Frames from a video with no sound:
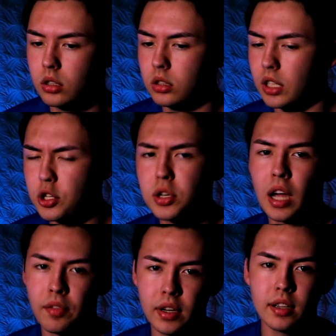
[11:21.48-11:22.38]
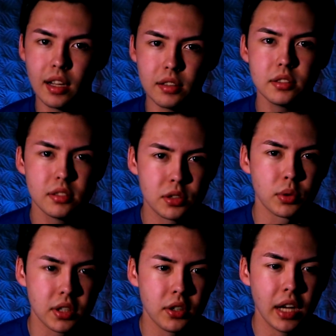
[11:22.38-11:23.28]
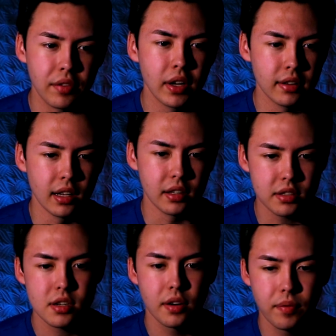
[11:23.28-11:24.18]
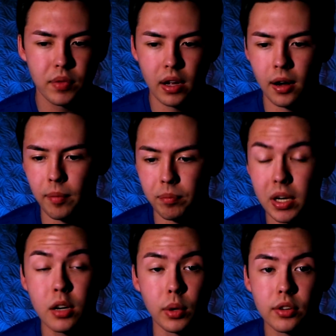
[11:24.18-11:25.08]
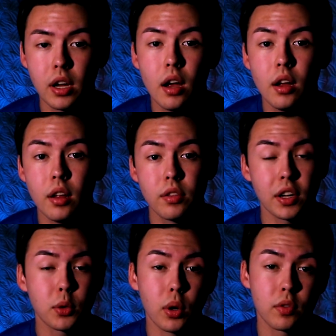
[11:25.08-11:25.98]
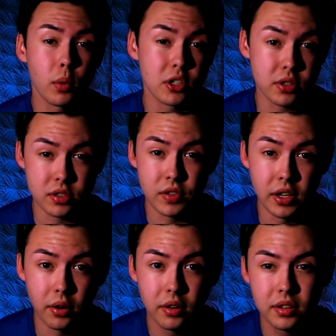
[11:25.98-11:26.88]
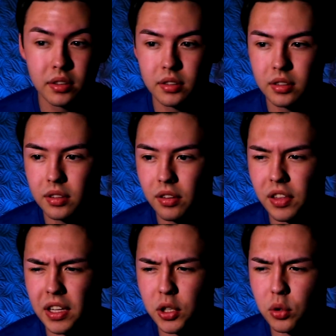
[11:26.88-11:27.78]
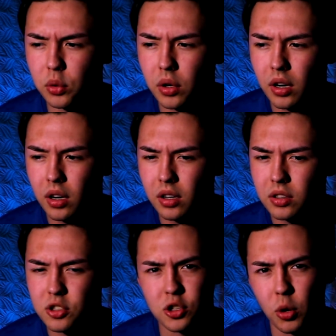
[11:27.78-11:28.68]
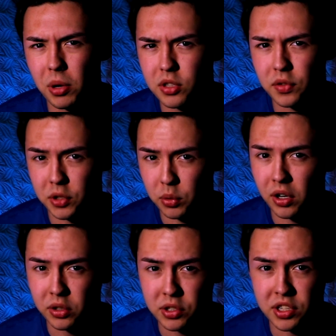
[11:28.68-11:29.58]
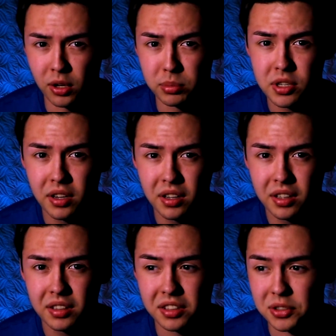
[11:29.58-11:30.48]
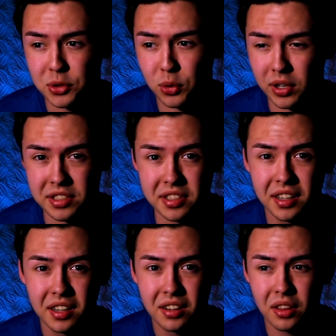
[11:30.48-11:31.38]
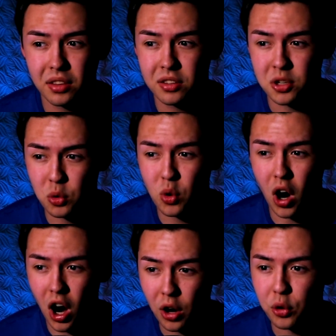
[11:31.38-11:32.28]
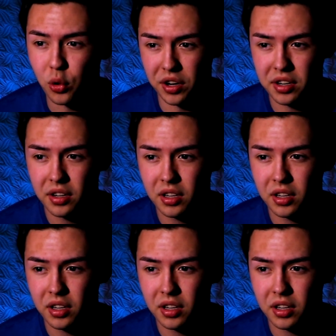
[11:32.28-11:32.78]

It's good to have deadlines. It's really good to have deadlines. But anyways, thank you all for watching this video. Thank you so much for 200 subs. This is crazy. 200.